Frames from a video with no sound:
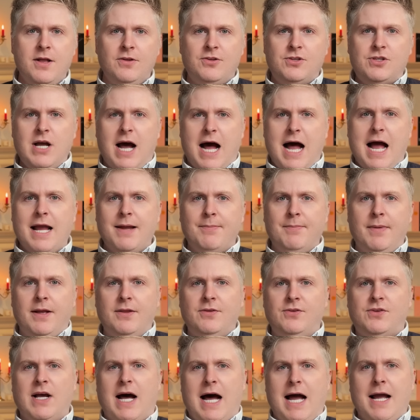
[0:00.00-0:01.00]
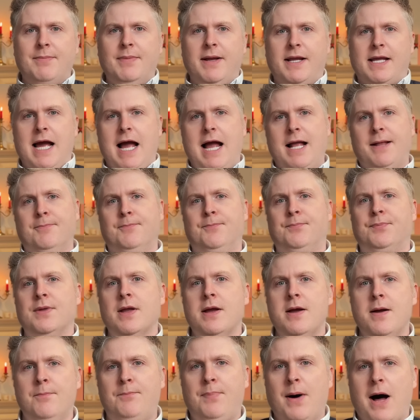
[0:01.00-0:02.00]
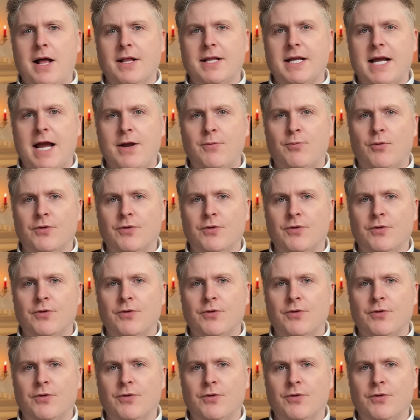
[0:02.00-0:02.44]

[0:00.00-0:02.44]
Time and time again, Barnier